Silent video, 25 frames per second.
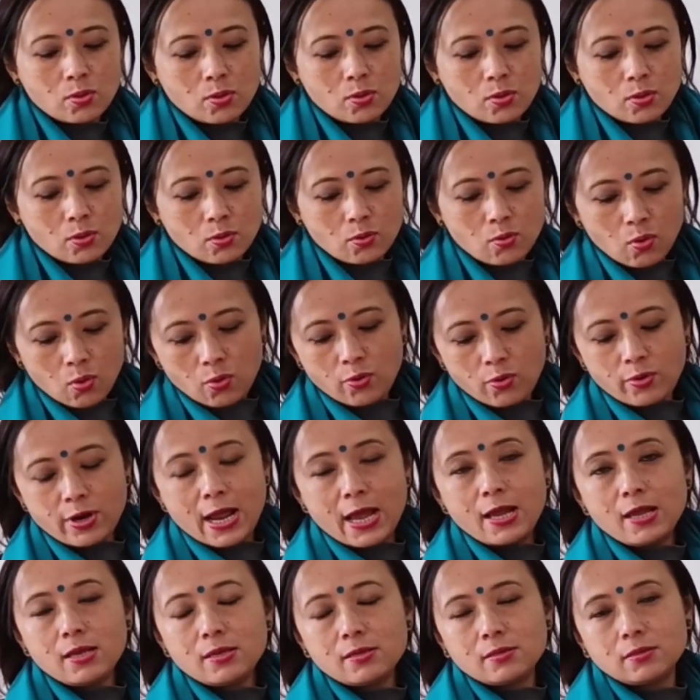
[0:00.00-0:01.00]

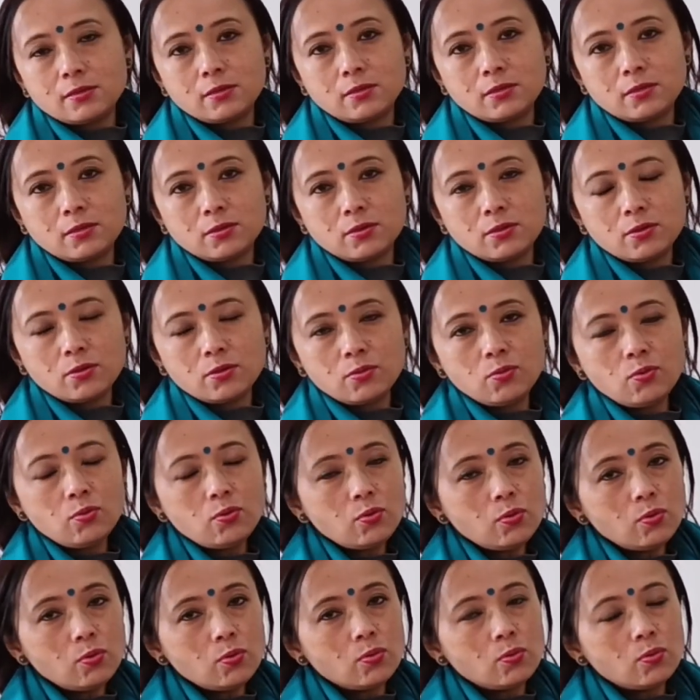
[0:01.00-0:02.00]
Gora,
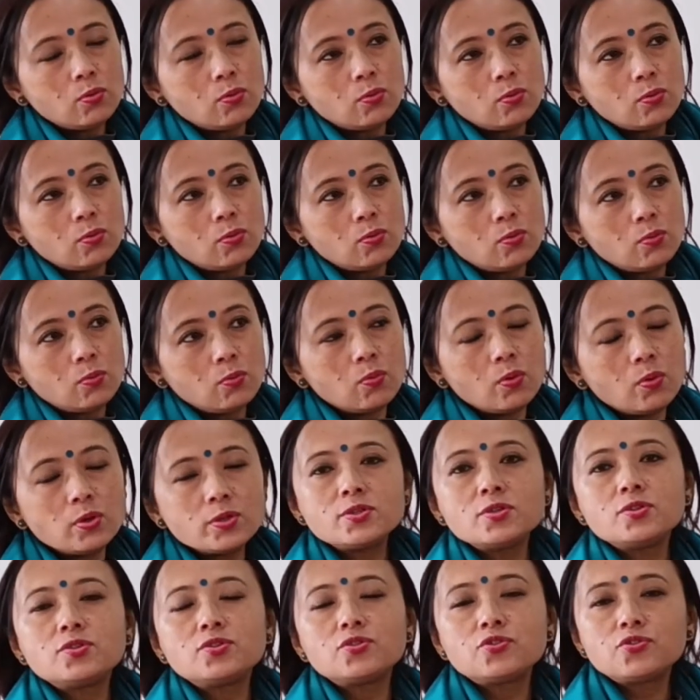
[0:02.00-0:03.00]
who was
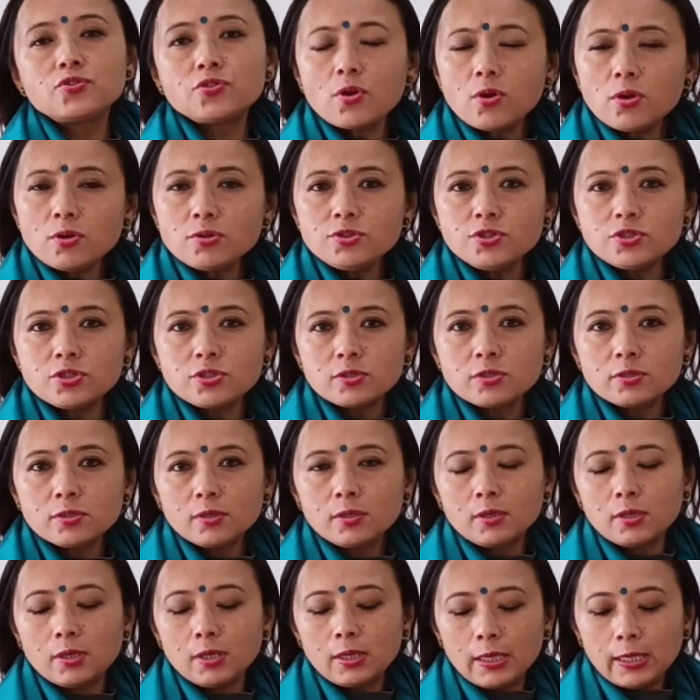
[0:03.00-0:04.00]
a staunch
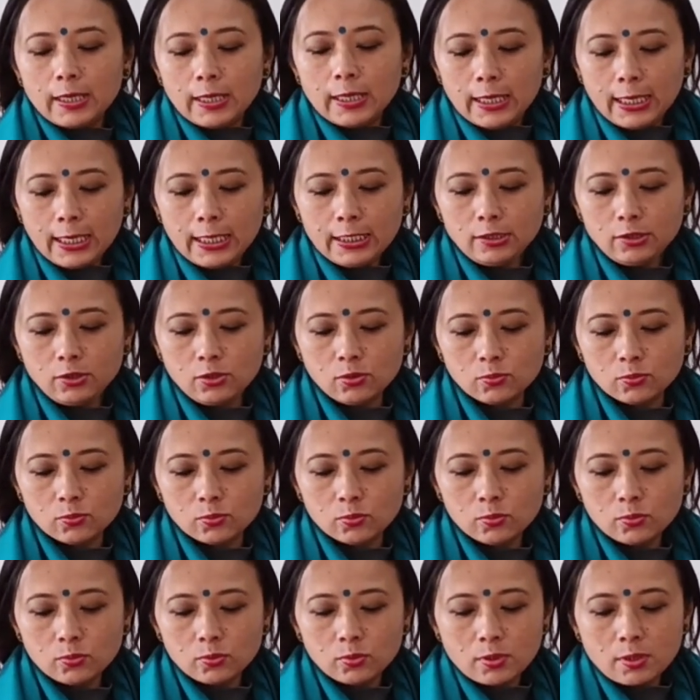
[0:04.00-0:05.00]
Hindu,
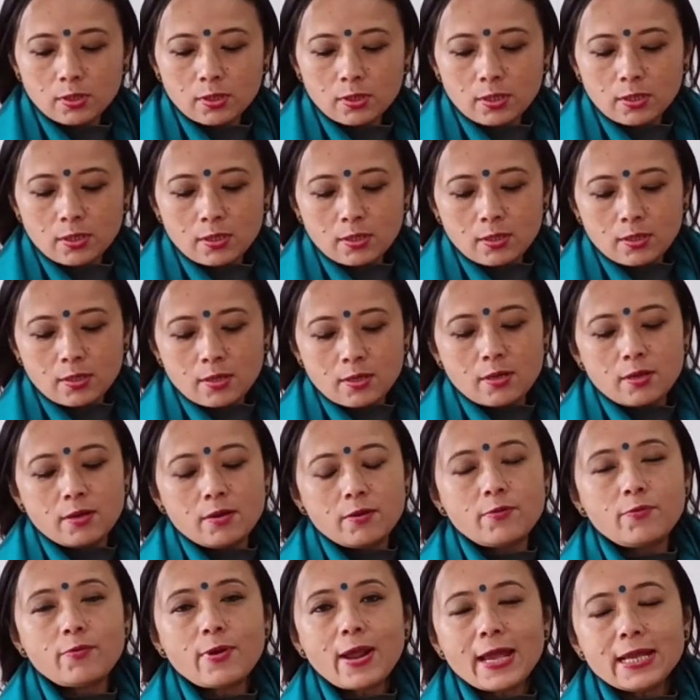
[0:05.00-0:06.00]

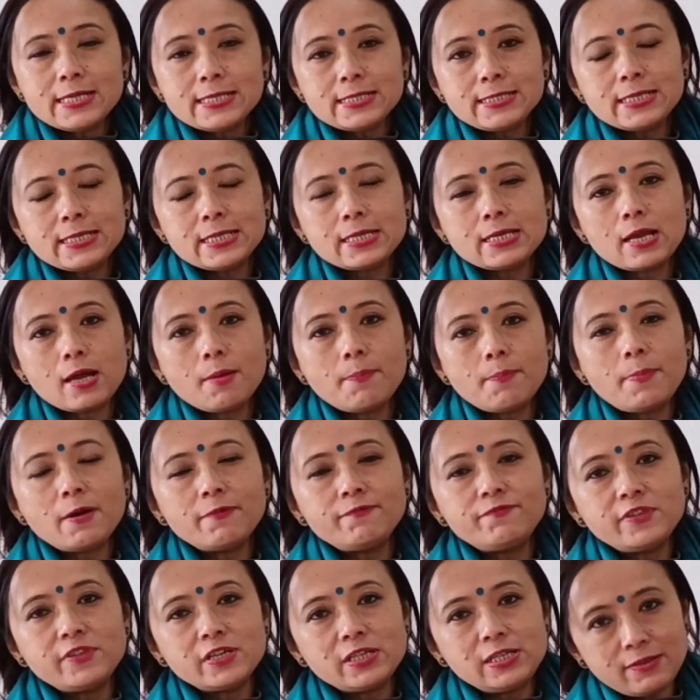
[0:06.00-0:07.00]
rising
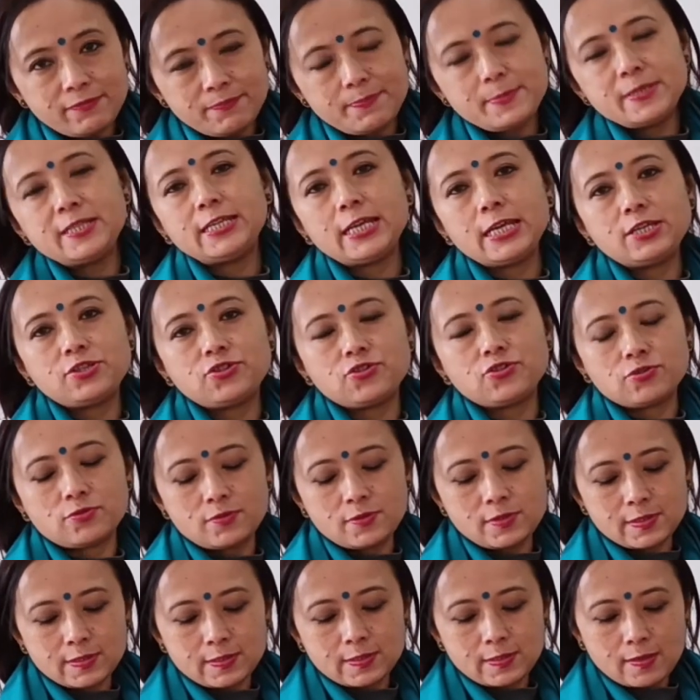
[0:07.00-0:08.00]
above the
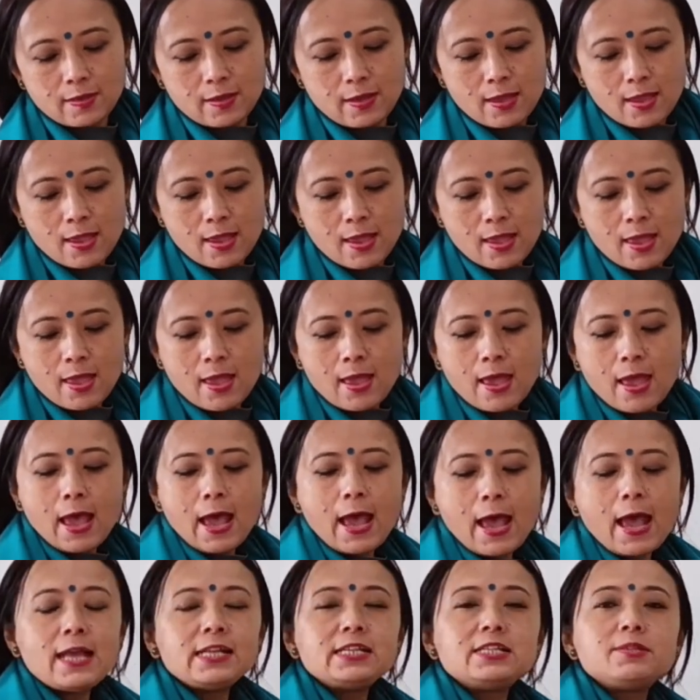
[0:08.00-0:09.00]
limitations
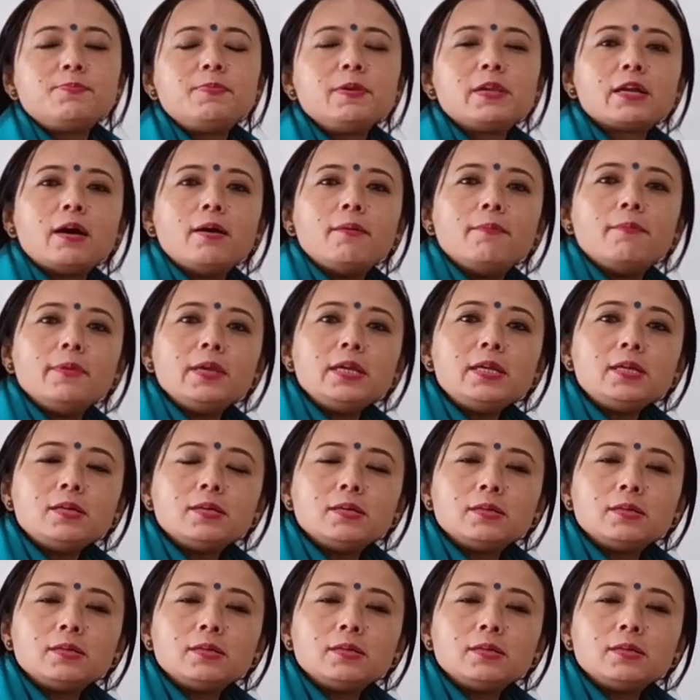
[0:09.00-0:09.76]
and becoming